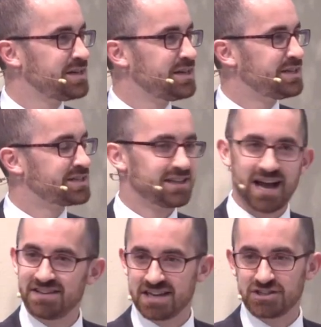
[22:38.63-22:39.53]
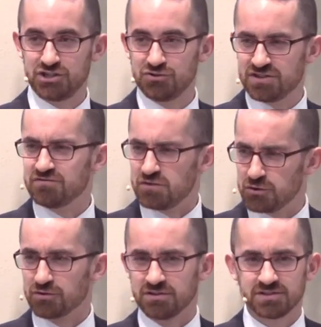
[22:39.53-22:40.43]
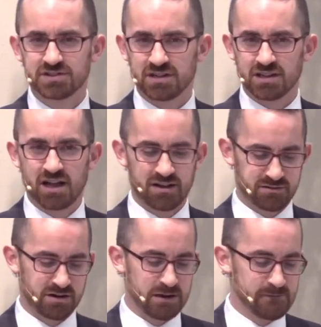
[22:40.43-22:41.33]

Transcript: It's a line that gets used in funerals a lot, right?